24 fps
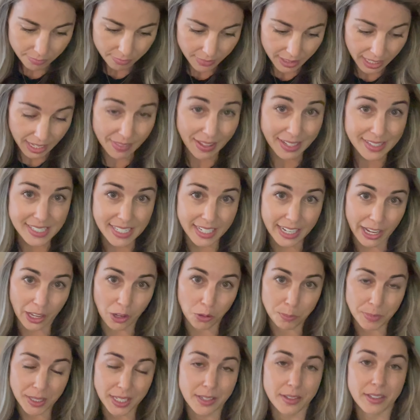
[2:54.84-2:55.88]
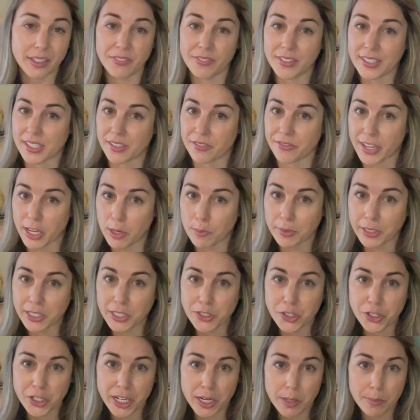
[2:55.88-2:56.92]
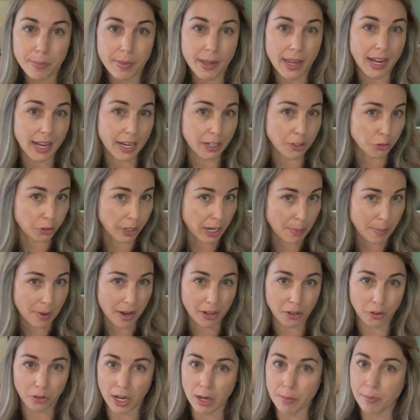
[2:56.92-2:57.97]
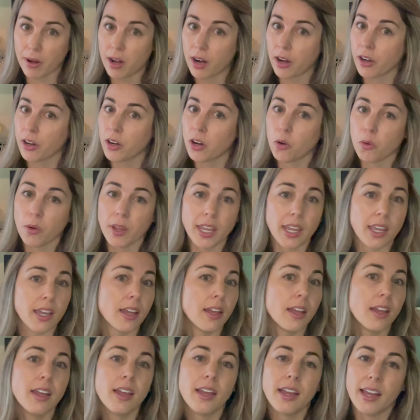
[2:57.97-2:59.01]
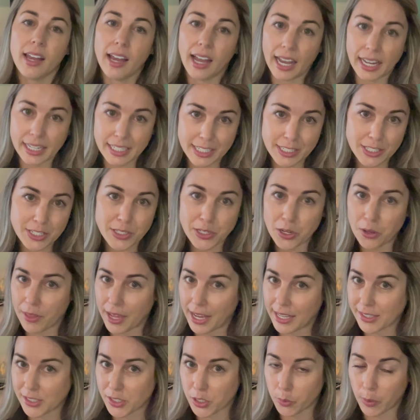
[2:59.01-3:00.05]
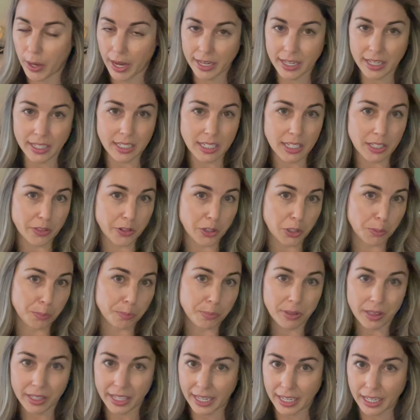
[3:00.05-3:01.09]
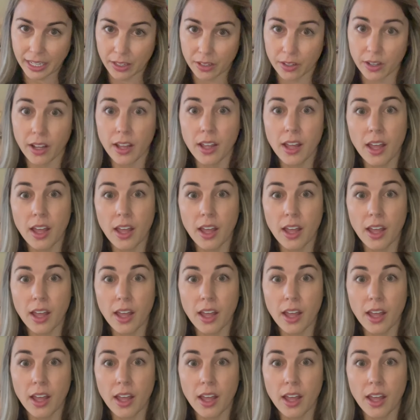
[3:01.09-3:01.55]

And that's gonna help me. If it's a family trip and grandma and grandpa are going, I need to know that so I can either plan